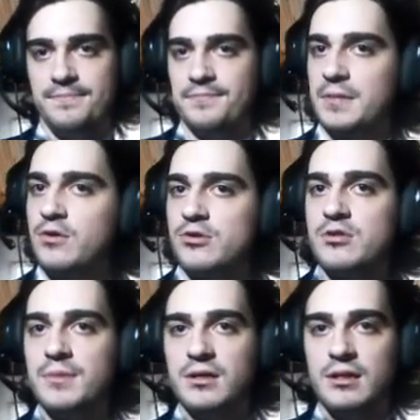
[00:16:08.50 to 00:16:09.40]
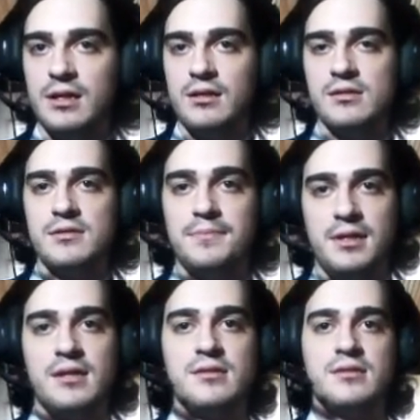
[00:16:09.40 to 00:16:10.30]
Customer clearance
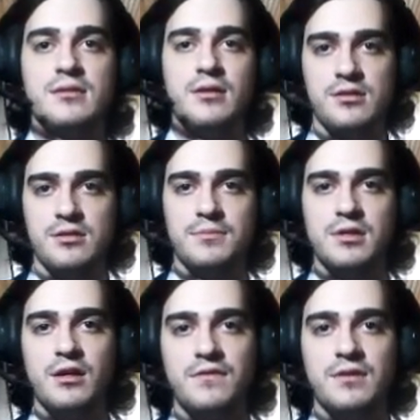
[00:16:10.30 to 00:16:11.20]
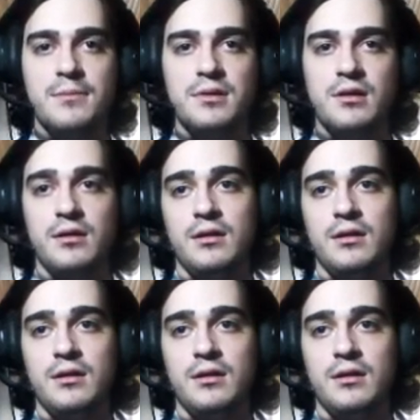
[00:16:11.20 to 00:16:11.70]
plus custom tariff number,